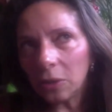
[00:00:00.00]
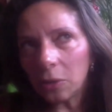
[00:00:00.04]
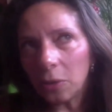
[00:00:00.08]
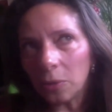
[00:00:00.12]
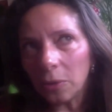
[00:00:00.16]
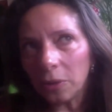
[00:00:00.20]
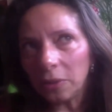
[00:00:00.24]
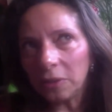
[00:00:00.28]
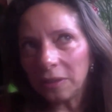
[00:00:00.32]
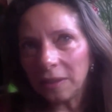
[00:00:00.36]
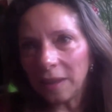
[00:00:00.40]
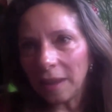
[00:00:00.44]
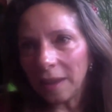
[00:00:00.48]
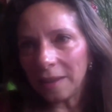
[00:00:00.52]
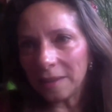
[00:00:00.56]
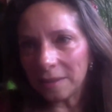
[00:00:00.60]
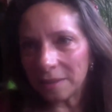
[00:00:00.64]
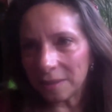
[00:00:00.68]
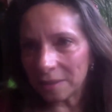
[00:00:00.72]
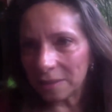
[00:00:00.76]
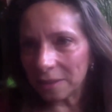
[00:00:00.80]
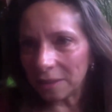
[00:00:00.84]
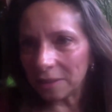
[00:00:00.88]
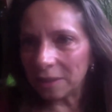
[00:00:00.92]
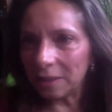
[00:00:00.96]
court
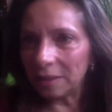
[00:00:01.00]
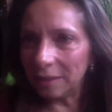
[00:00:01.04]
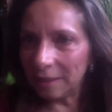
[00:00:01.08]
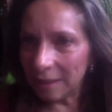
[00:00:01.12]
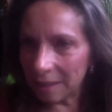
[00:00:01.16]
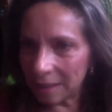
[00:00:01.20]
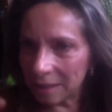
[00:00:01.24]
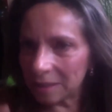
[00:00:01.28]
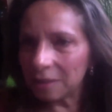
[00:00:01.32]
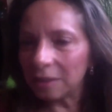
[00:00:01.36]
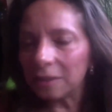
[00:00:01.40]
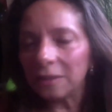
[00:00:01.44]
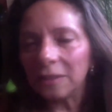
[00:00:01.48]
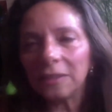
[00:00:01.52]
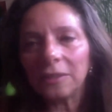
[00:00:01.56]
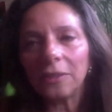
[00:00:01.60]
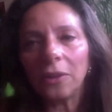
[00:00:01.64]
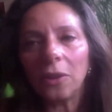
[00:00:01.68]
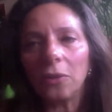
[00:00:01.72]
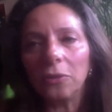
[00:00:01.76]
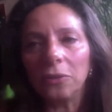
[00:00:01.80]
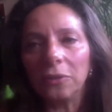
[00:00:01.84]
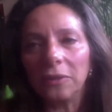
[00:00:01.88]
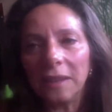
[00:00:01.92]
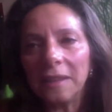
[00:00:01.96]
cases that are listed
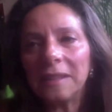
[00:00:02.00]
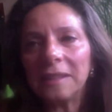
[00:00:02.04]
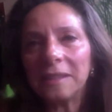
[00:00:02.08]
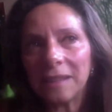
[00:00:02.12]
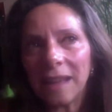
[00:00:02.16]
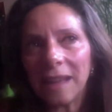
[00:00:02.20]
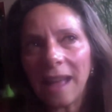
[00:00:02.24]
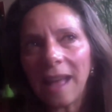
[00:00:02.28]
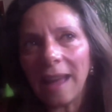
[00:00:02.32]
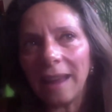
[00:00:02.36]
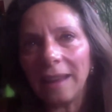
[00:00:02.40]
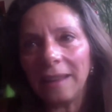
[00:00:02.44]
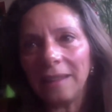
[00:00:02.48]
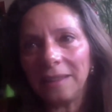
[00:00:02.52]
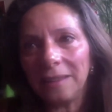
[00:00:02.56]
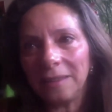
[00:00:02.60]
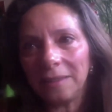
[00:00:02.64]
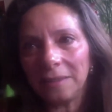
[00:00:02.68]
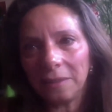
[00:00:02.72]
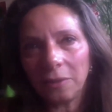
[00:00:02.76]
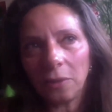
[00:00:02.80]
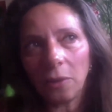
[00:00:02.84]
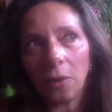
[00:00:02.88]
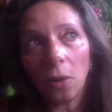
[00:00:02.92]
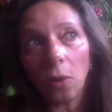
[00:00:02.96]
on this site,
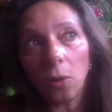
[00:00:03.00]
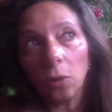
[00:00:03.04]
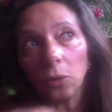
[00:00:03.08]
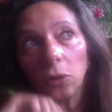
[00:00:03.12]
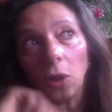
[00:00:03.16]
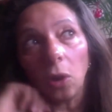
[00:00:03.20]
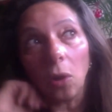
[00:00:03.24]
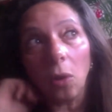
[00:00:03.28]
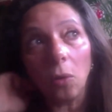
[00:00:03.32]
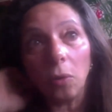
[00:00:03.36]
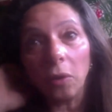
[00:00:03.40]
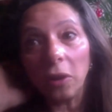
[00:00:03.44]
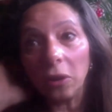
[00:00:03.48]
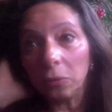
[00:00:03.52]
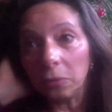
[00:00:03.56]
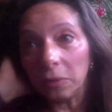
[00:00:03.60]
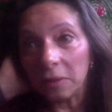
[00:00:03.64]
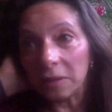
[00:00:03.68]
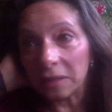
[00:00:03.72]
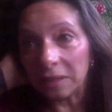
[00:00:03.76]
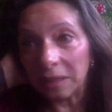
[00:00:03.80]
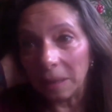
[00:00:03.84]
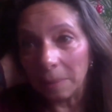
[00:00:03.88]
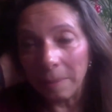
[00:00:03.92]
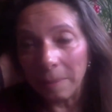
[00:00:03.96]
although it
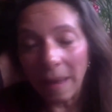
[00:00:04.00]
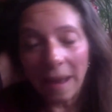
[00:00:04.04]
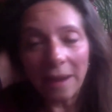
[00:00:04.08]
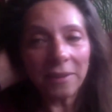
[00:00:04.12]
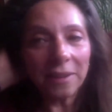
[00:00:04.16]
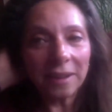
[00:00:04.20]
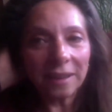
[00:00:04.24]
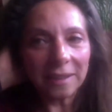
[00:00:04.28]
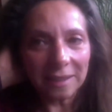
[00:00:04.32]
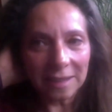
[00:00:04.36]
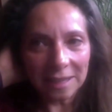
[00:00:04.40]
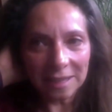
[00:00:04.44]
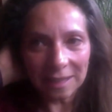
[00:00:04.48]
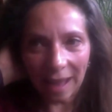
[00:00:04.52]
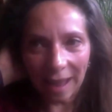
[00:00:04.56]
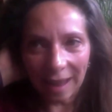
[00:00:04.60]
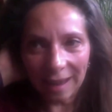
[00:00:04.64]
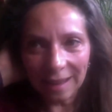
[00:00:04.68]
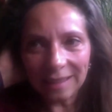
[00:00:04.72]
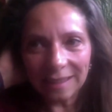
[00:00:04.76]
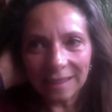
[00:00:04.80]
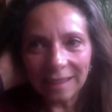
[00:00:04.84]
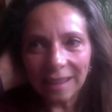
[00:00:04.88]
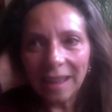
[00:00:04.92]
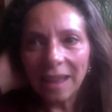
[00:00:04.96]
was an American
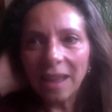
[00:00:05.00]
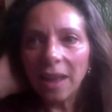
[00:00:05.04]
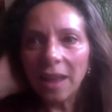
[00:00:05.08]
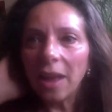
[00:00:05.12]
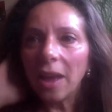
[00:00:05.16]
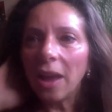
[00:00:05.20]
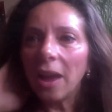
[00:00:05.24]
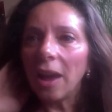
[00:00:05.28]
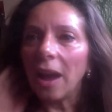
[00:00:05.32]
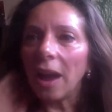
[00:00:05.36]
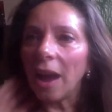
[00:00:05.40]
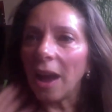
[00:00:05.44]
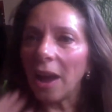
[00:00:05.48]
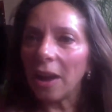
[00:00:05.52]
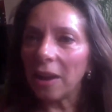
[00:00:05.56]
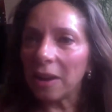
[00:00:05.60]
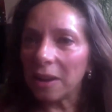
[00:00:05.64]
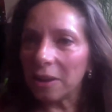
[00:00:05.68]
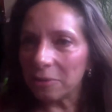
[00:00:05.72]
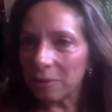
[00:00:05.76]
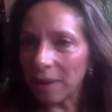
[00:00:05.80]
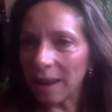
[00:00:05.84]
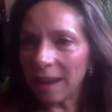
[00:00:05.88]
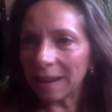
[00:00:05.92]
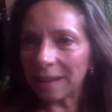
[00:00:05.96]
site, are
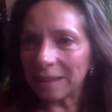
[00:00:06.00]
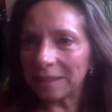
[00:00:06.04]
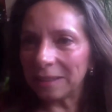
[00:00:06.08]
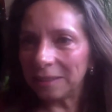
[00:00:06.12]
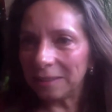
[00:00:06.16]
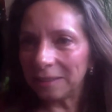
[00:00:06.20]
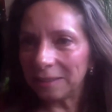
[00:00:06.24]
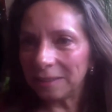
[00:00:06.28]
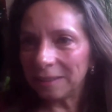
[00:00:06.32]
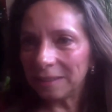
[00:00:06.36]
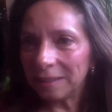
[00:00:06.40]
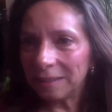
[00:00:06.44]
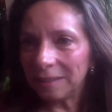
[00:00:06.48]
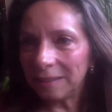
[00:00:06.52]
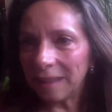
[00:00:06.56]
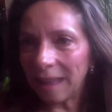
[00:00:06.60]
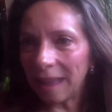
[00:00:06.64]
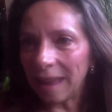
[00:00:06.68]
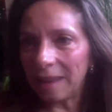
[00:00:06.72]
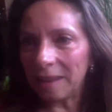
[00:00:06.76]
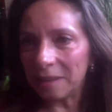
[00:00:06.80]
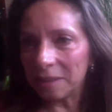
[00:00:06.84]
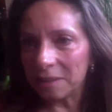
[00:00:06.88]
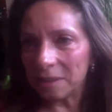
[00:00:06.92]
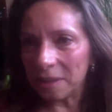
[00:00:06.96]
correct.
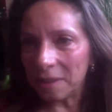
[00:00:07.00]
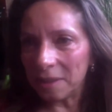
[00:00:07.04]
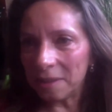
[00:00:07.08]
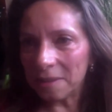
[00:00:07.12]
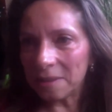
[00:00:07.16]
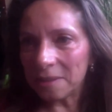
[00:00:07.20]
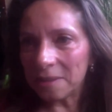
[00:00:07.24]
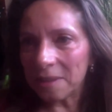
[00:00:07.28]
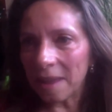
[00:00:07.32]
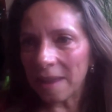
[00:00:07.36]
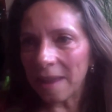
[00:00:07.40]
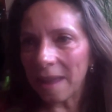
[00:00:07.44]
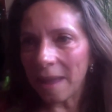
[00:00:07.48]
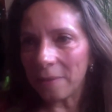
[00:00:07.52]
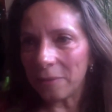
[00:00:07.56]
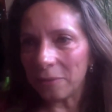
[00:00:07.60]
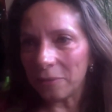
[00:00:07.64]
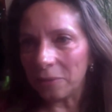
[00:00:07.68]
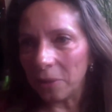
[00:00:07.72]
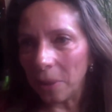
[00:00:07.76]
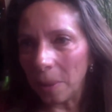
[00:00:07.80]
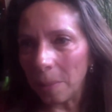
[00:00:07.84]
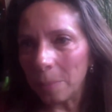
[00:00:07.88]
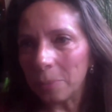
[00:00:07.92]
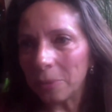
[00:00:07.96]
They exist. They have
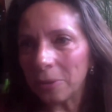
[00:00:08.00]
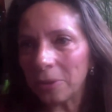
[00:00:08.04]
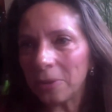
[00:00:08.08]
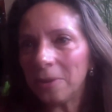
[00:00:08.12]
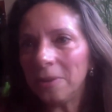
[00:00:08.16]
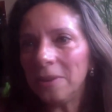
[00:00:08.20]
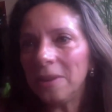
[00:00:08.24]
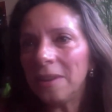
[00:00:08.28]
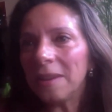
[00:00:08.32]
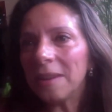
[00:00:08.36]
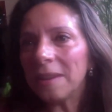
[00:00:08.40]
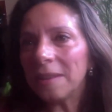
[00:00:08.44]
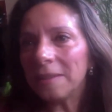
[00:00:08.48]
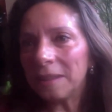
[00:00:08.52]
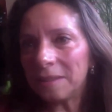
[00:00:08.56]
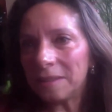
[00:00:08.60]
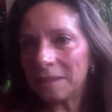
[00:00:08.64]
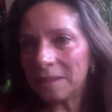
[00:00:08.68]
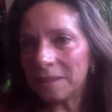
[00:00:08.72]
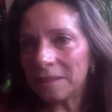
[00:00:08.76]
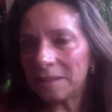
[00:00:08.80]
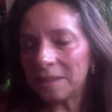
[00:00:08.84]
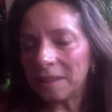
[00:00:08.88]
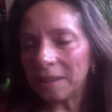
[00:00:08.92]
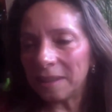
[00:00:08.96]
a number.
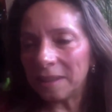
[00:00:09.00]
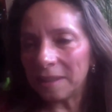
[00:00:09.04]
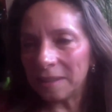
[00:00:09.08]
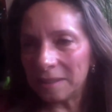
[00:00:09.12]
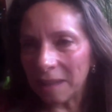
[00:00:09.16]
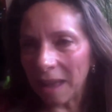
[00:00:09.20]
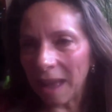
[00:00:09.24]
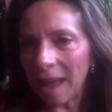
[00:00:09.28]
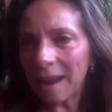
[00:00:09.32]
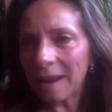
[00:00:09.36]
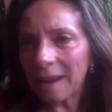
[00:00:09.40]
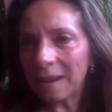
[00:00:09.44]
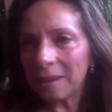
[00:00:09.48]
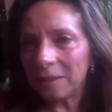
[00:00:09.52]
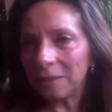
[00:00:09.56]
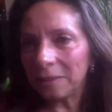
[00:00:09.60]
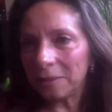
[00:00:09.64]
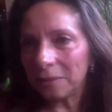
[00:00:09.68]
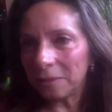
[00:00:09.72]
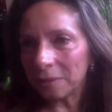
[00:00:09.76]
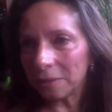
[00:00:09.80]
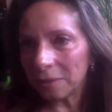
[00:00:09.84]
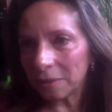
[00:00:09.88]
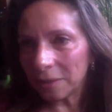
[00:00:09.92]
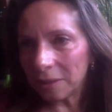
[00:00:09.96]
This is the
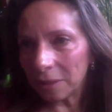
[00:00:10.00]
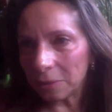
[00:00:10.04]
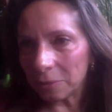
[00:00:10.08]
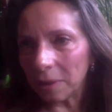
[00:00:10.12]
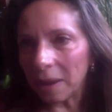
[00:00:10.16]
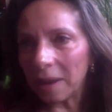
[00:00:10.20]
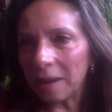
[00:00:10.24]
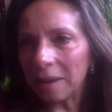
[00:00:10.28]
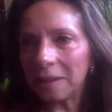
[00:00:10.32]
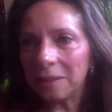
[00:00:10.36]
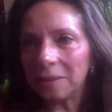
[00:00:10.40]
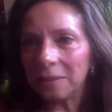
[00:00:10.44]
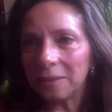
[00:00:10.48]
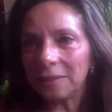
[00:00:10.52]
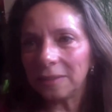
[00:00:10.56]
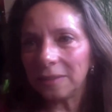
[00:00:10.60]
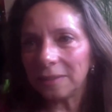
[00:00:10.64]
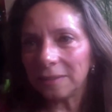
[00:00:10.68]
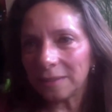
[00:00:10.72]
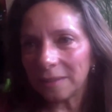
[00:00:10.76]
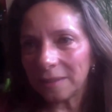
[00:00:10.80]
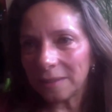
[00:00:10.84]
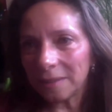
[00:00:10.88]
exact correct